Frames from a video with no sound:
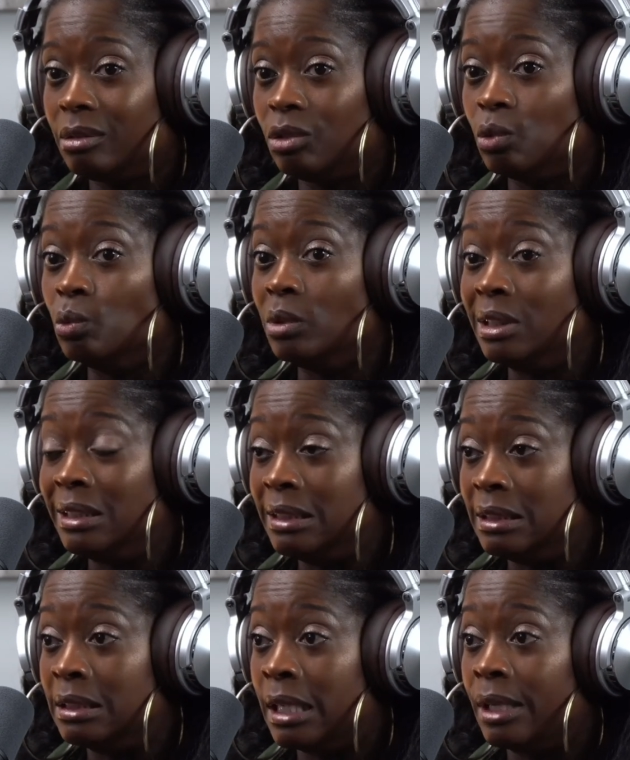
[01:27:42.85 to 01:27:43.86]
You
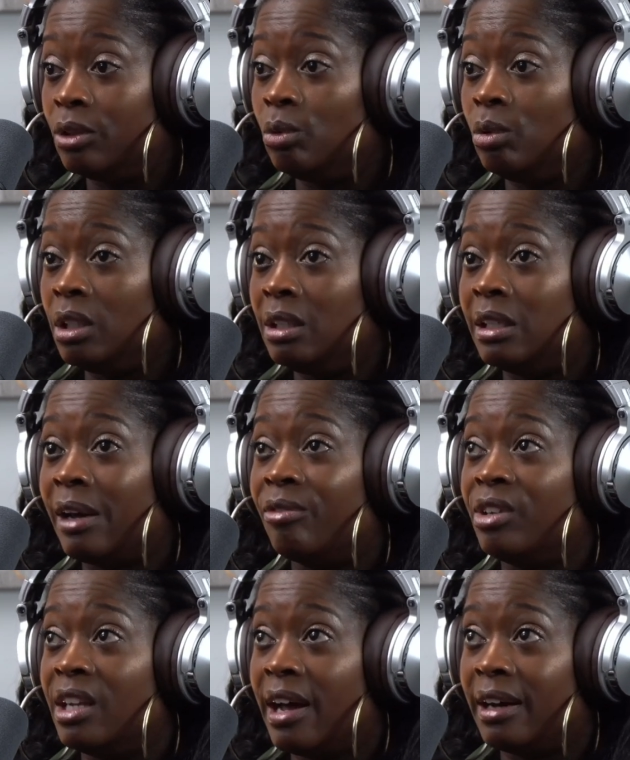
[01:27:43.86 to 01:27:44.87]
need that. You need that
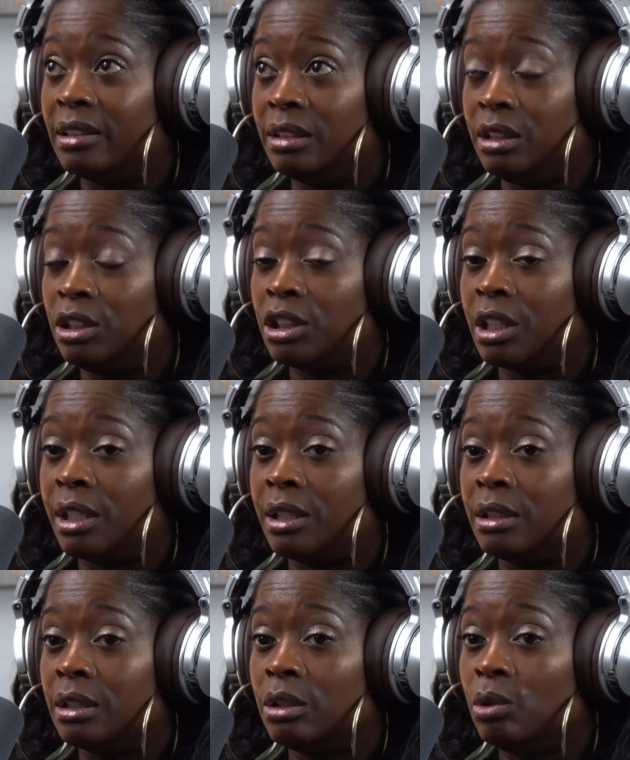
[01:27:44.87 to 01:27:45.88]
reality check.